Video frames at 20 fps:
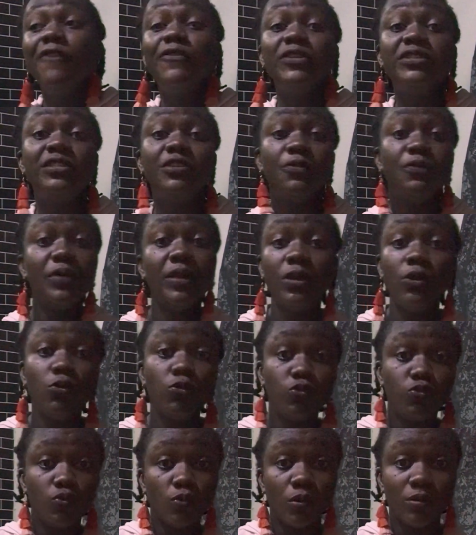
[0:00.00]
If it's a
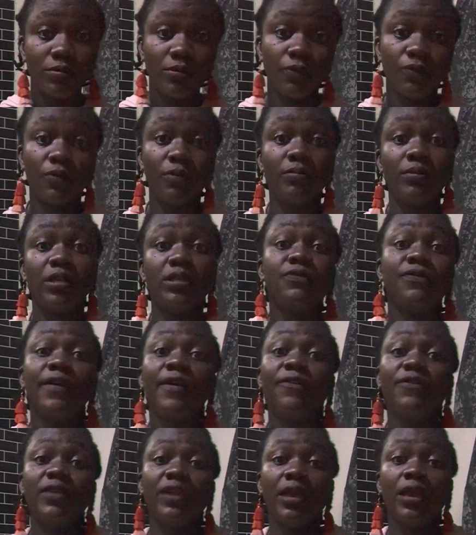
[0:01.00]
really good one, from
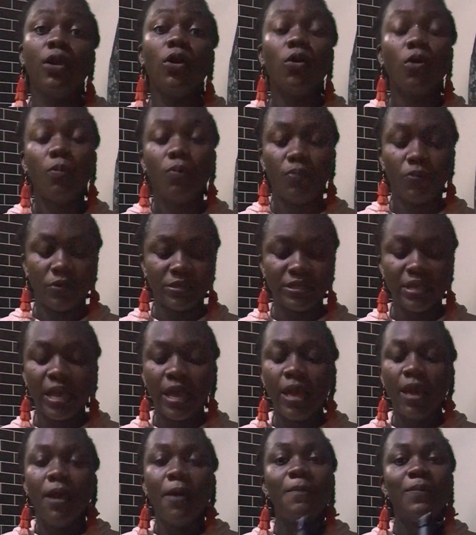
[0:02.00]
35k upwards.